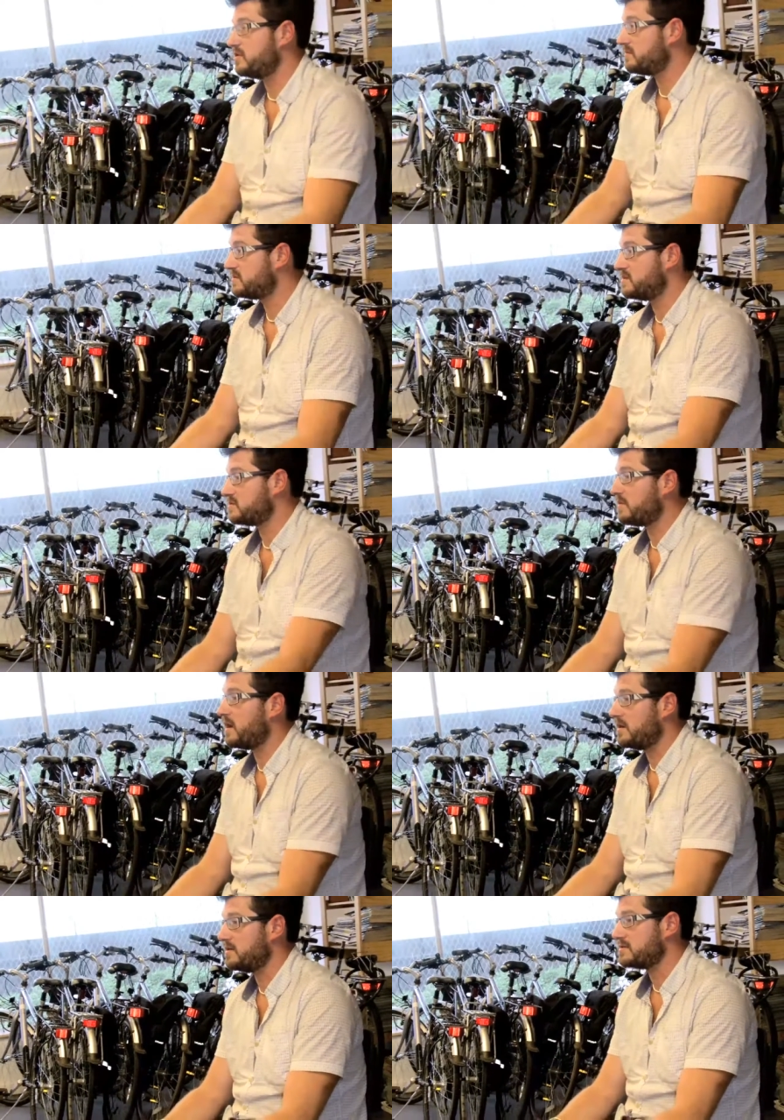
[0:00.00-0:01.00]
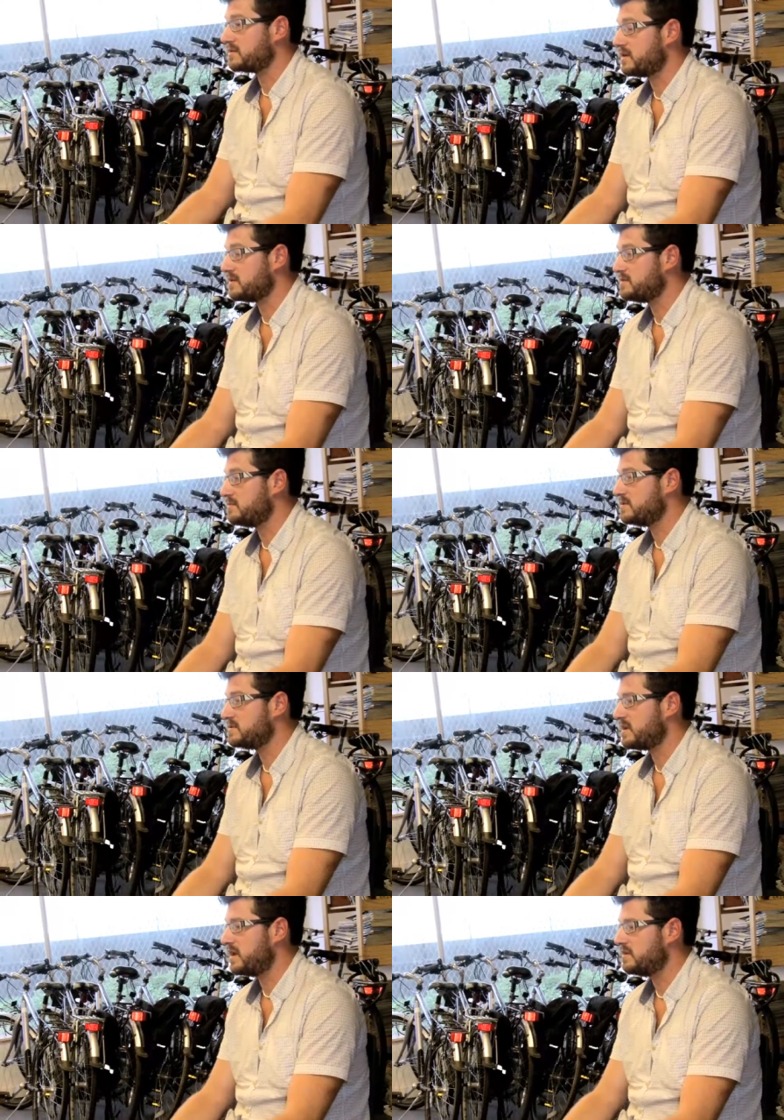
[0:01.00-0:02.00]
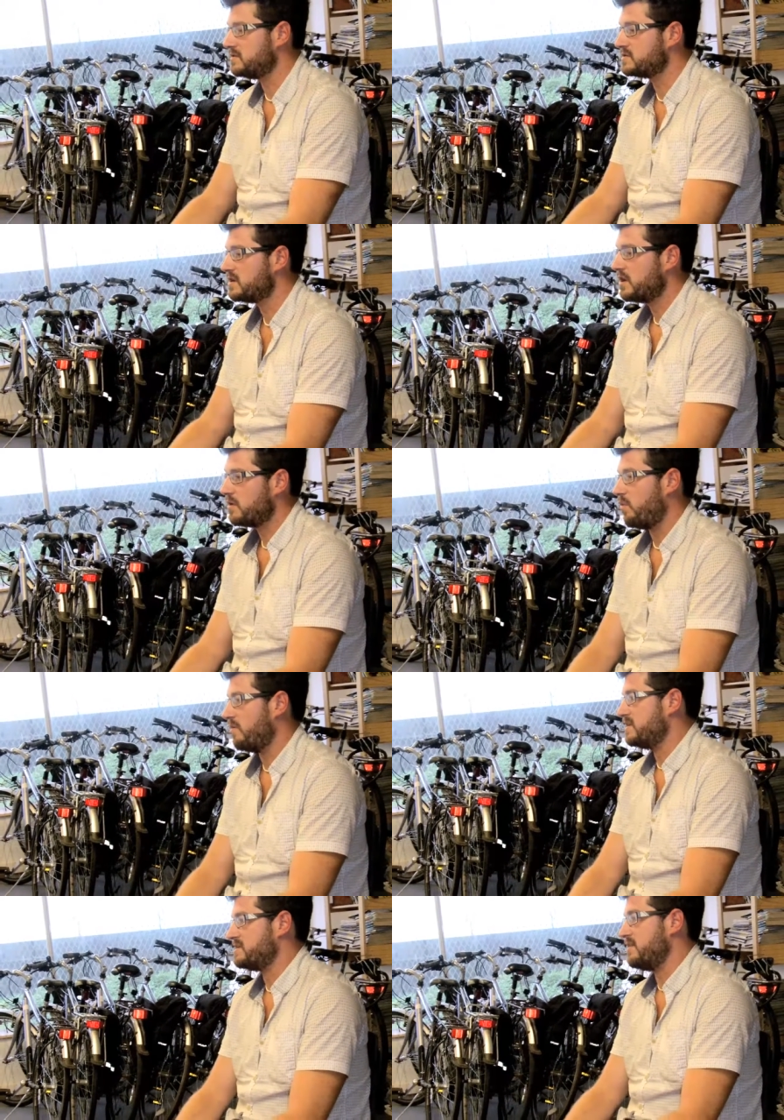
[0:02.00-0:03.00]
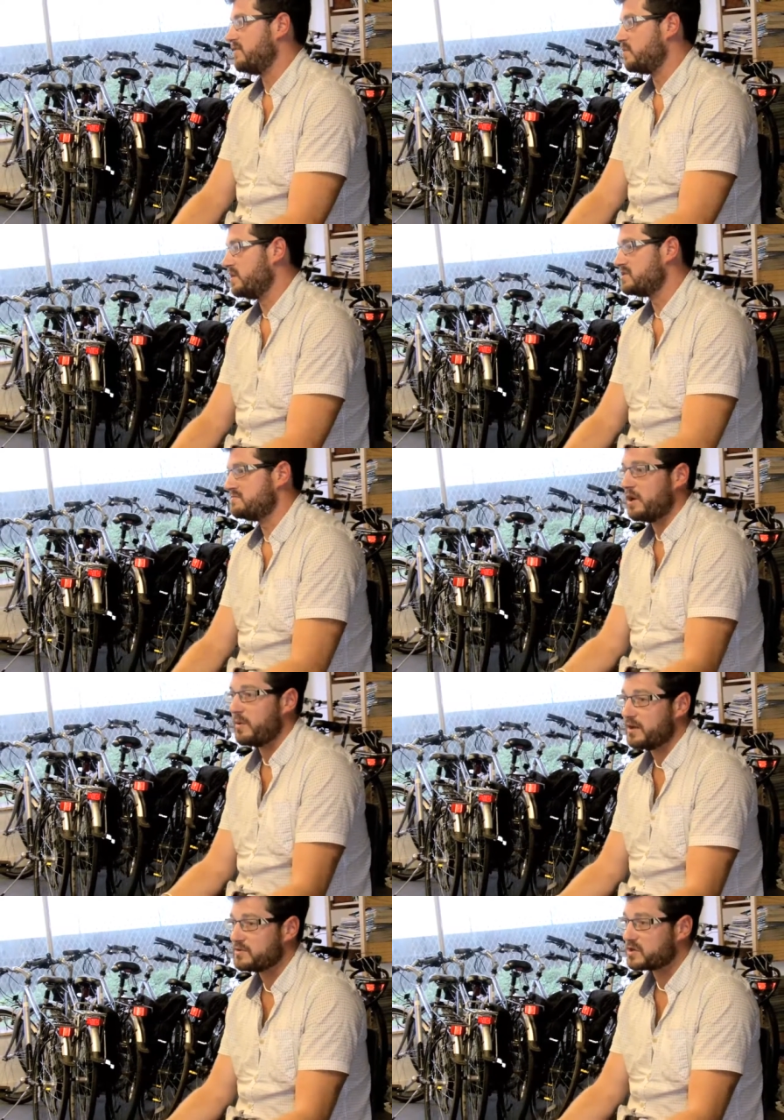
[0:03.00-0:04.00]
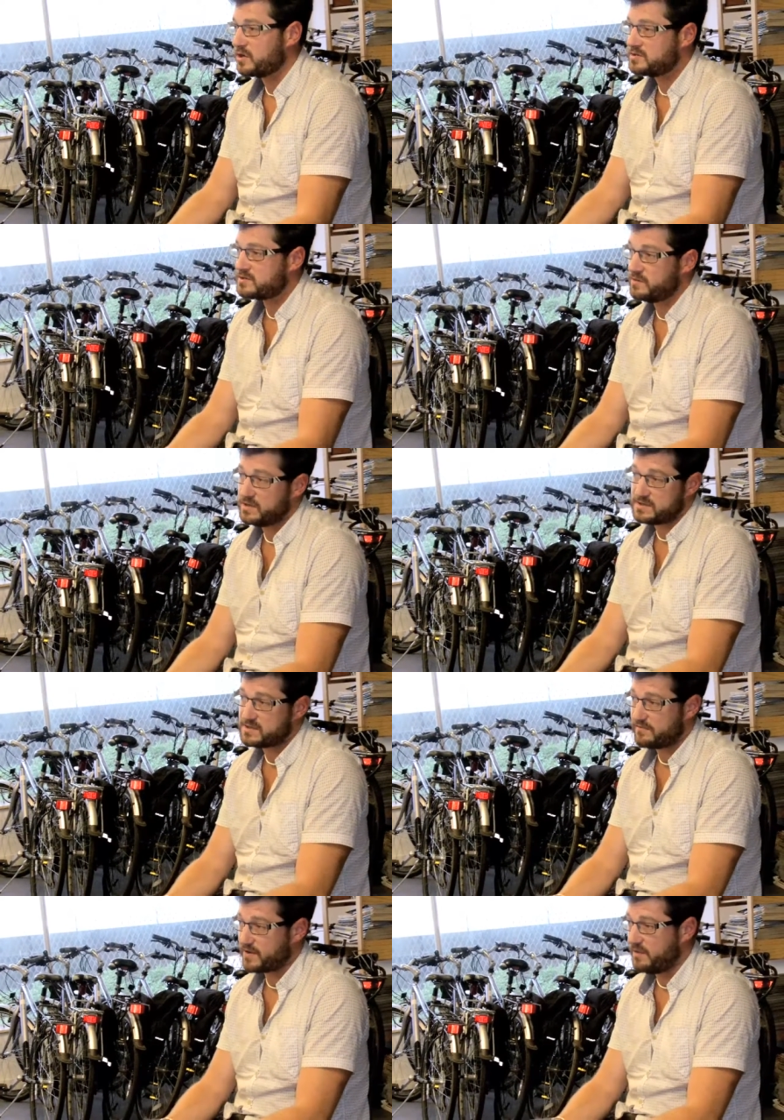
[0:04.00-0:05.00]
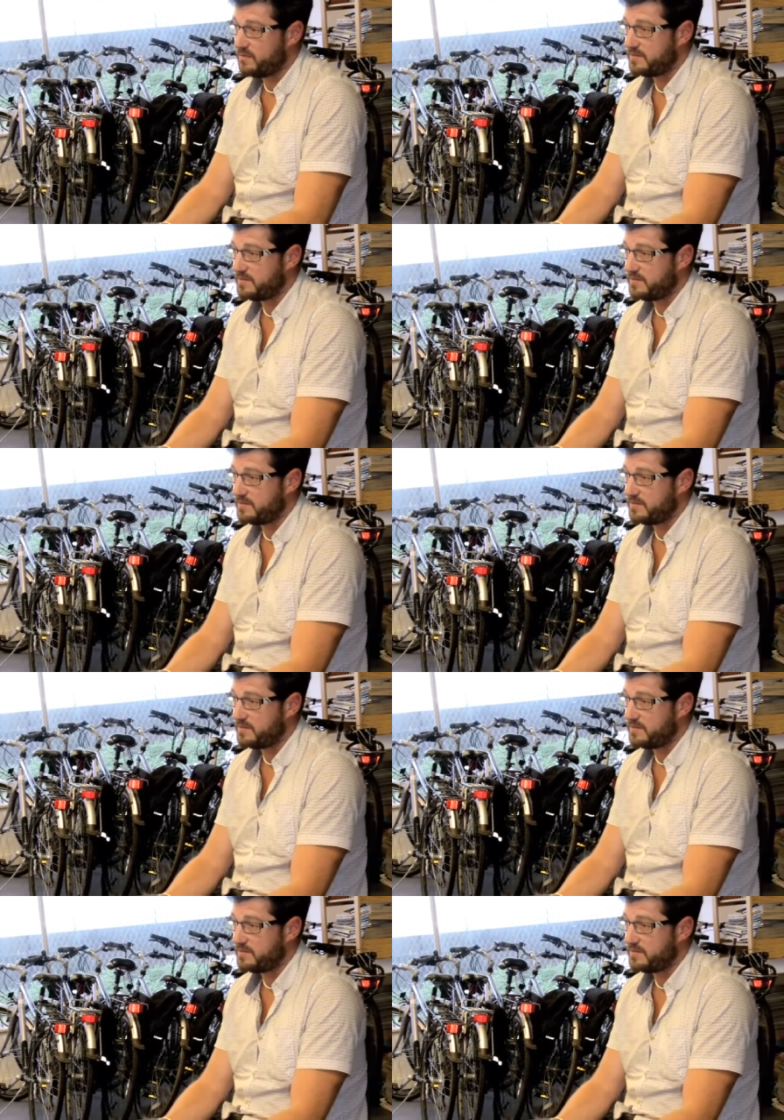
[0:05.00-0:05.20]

to potential partners and customers and what they delivered, which no one else could, which is something I'm